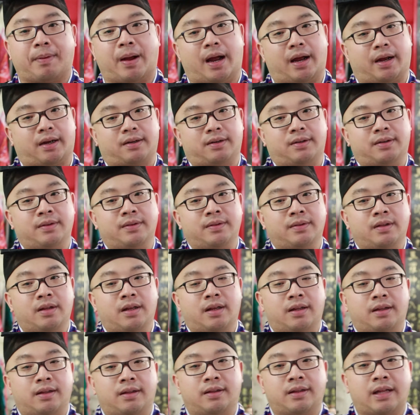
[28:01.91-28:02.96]
back.
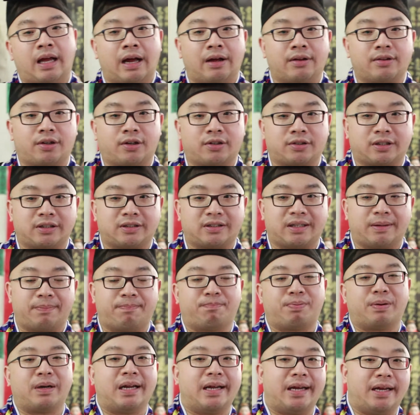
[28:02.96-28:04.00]
Now there's a
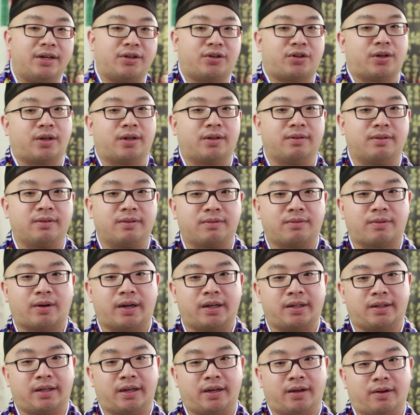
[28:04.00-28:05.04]
depletion
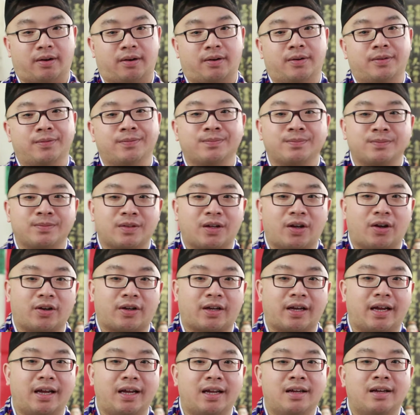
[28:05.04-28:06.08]
right here.
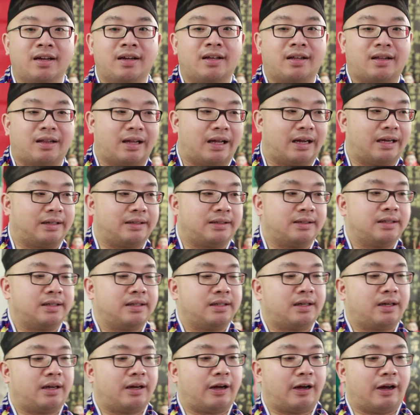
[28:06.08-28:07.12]
Okay, like
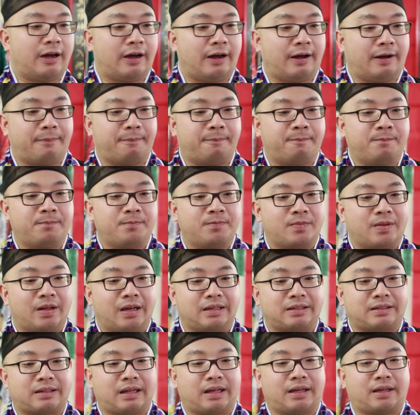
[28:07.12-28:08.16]

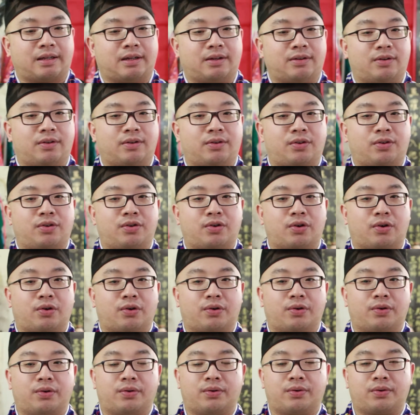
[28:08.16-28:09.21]
it's like
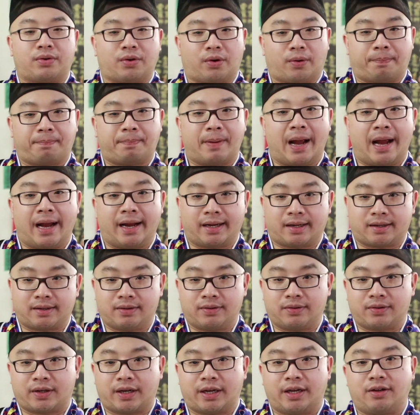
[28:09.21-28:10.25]
your bank.
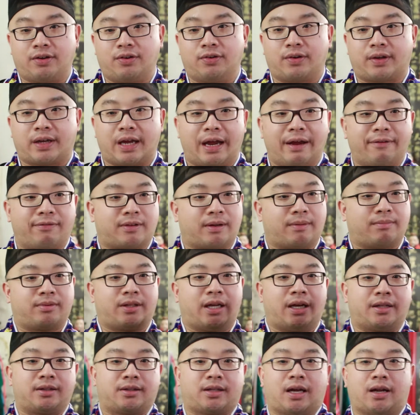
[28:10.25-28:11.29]
Okay, you gave them
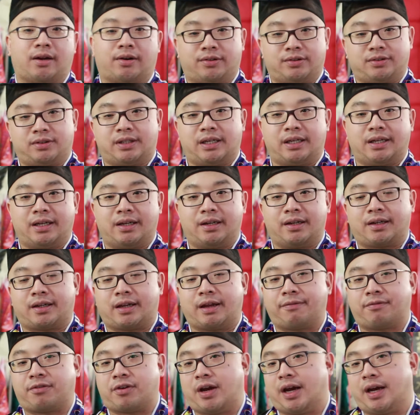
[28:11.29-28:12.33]
$10. They didn't
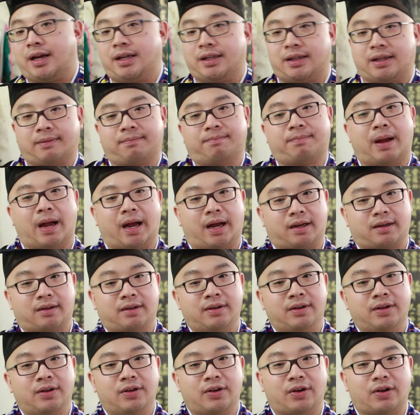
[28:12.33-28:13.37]
give you anything back.
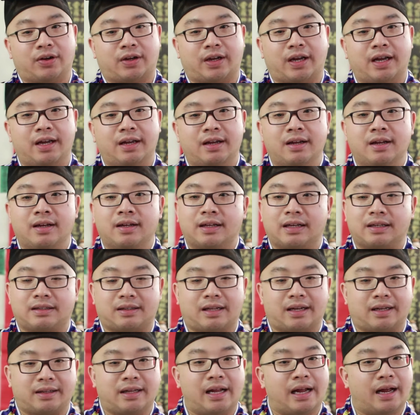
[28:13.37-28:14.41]
Okay, it's
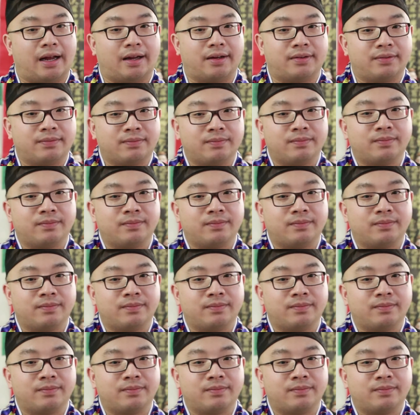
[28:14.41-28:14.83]
like that.